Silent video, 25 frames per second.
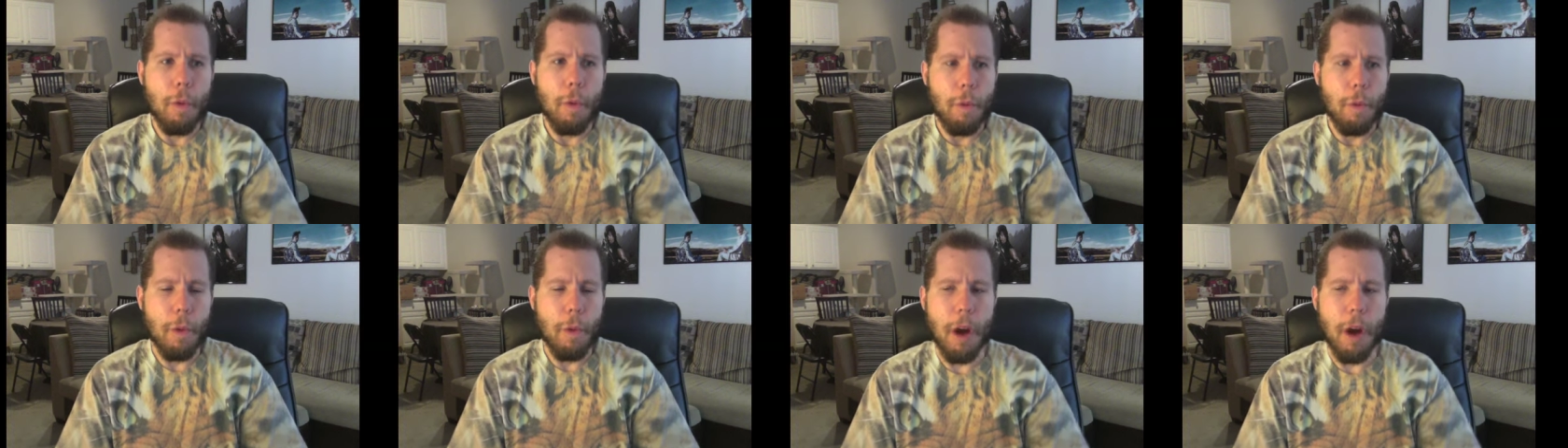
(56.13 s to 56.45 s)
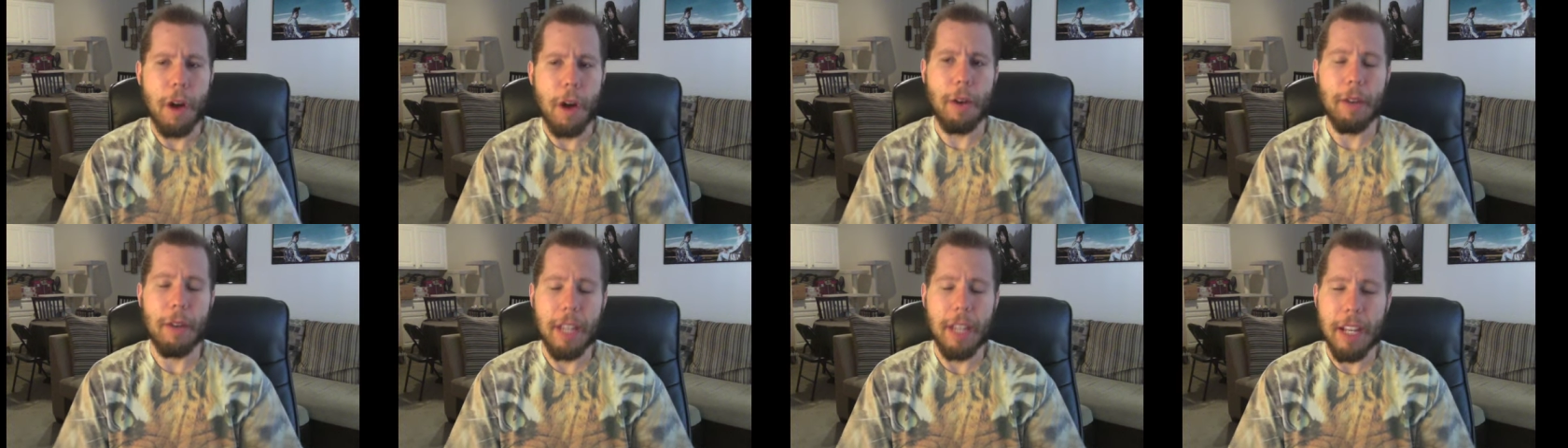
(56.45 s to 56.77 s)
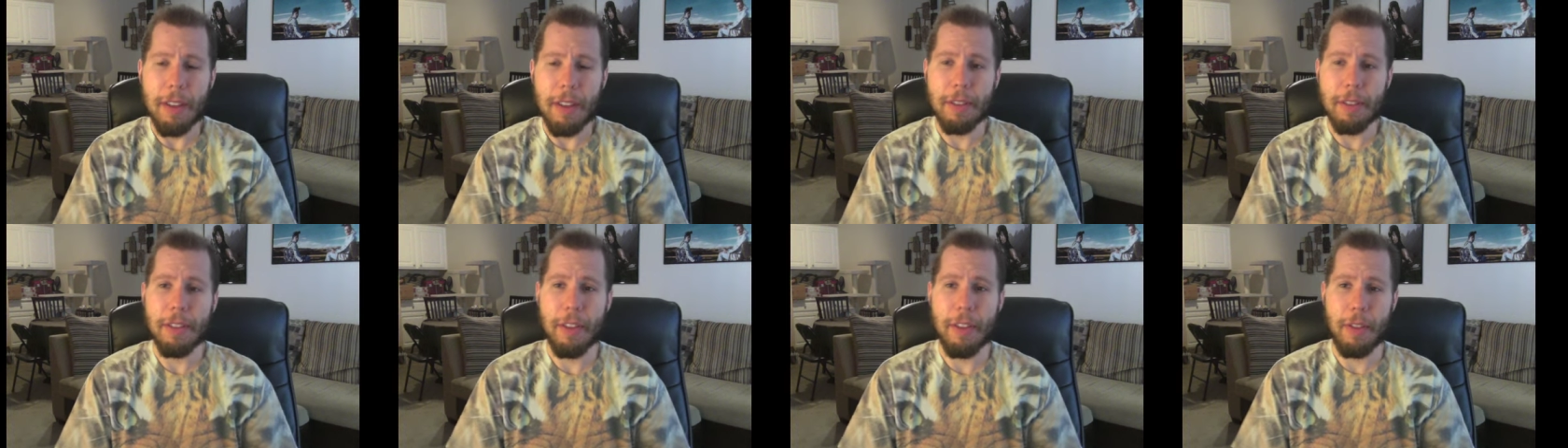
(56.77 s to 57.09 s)
Well,
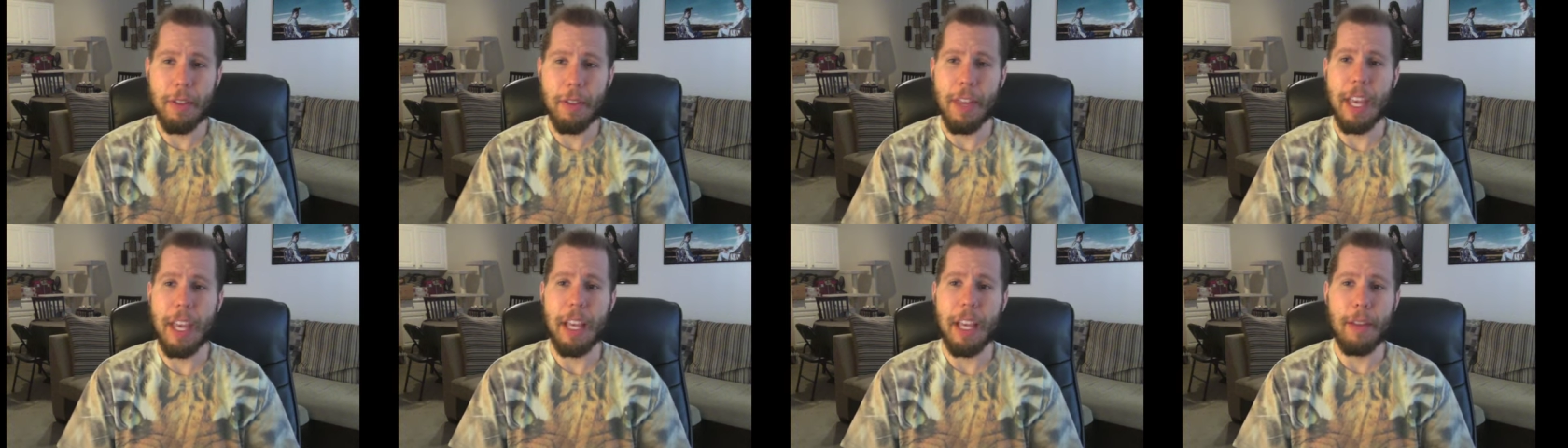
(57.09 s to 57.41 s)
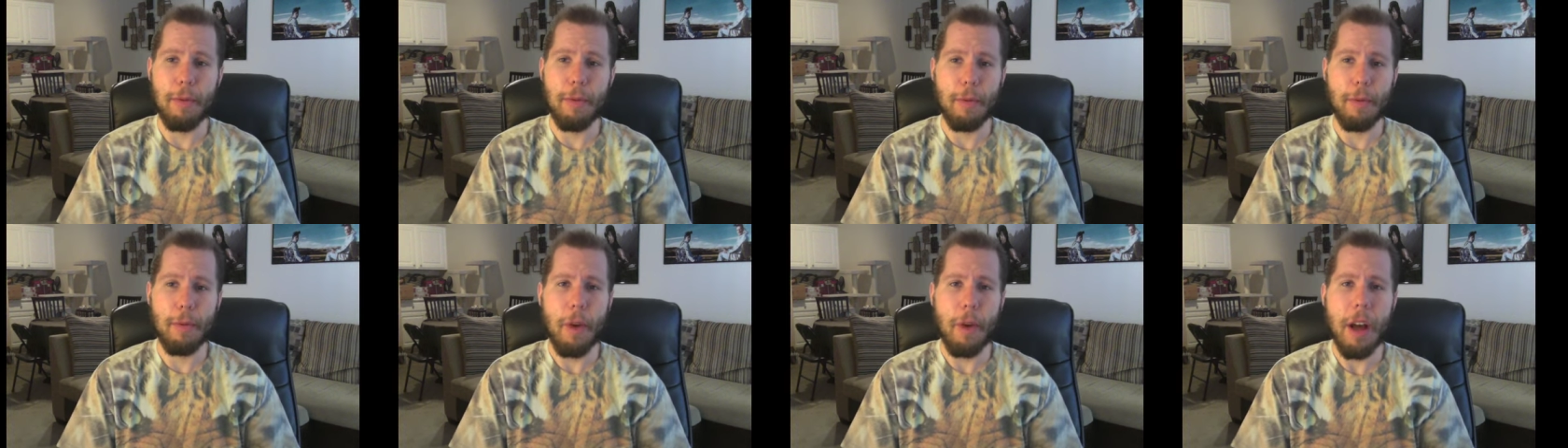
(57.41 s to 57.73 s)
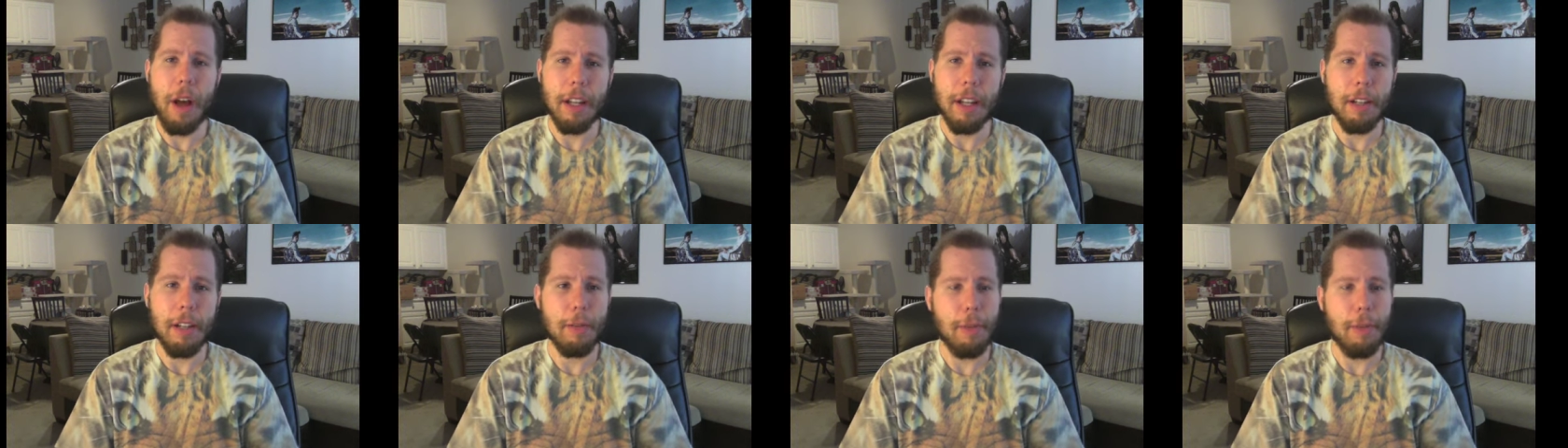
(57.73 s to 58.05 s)
here's the thing. If
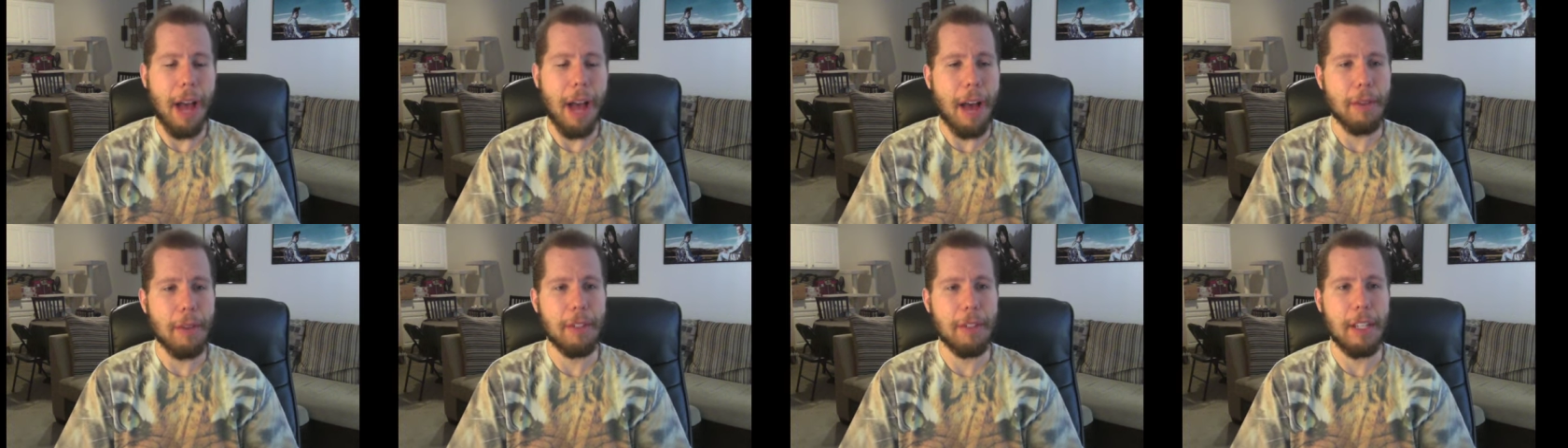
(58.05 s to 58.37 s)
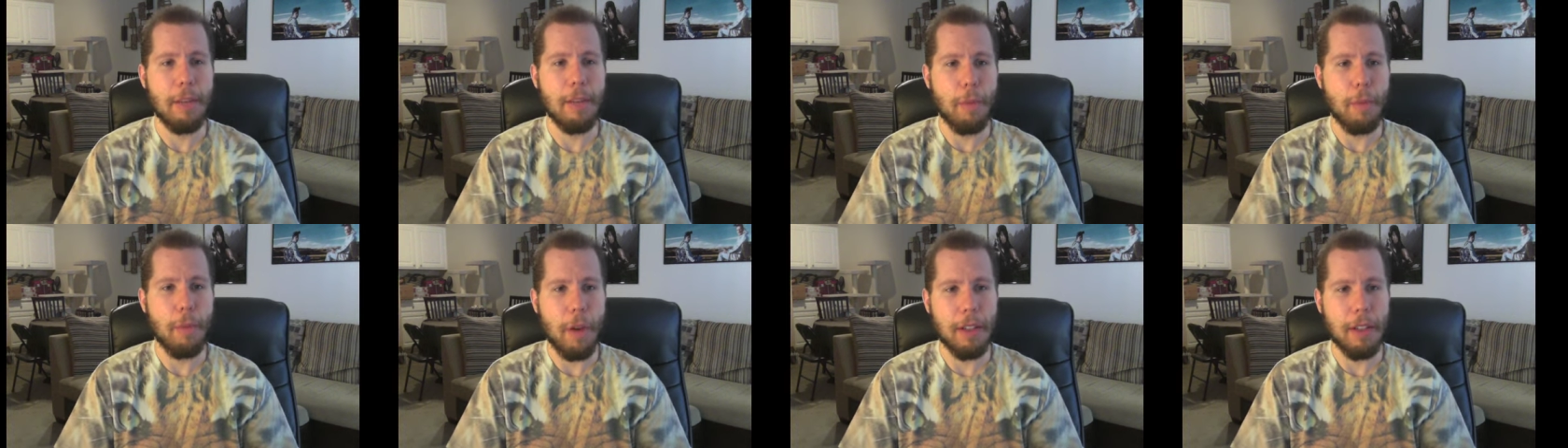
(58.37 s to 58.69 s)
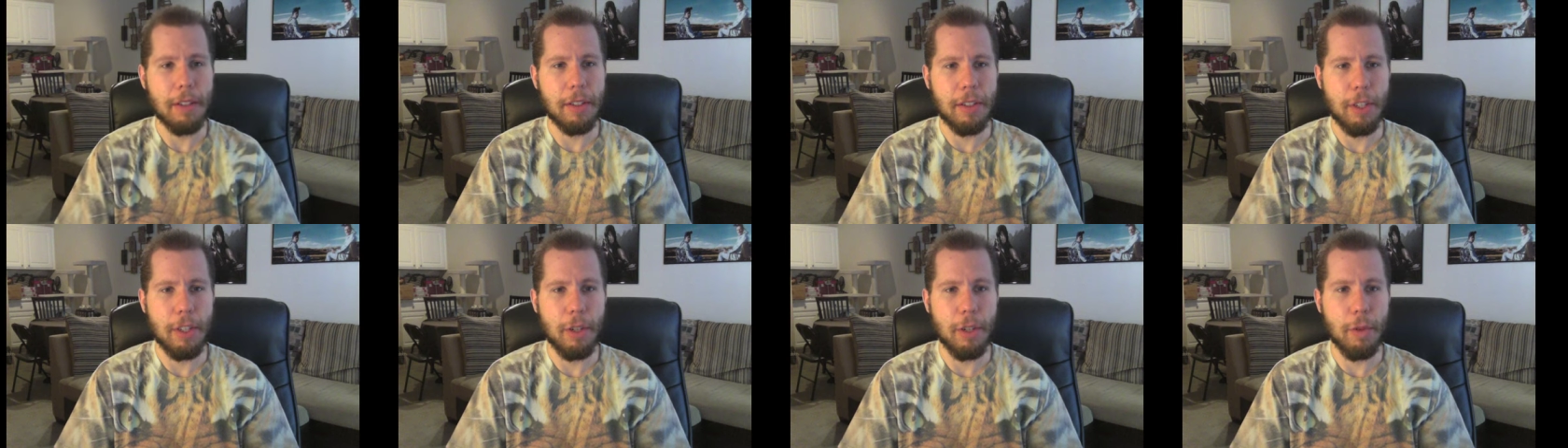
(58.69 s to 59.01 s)
Ronda Rousey
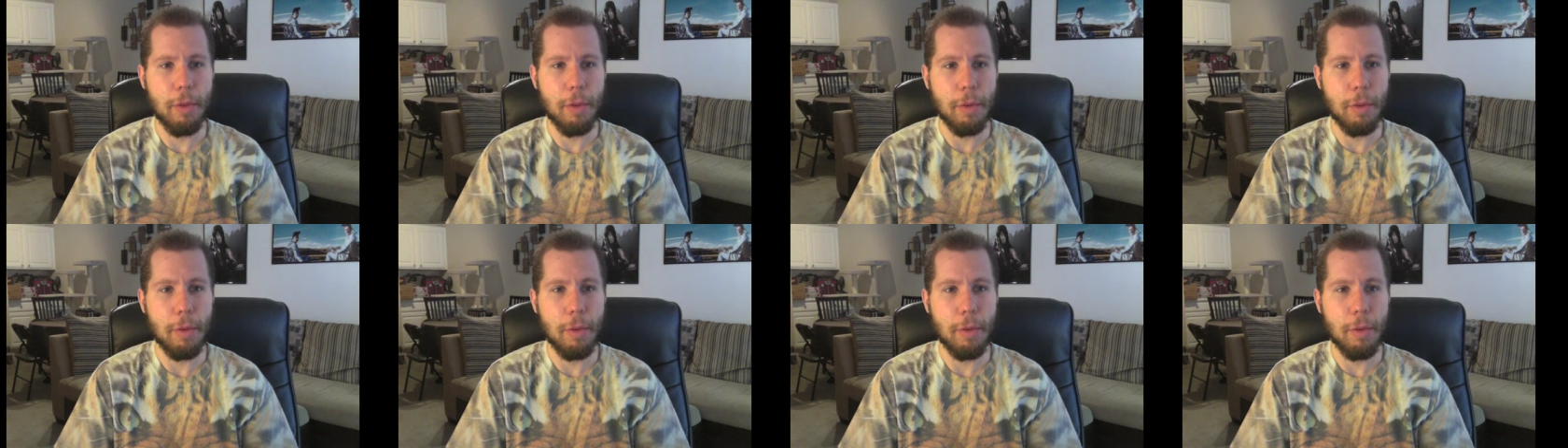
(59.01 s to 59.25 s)
was to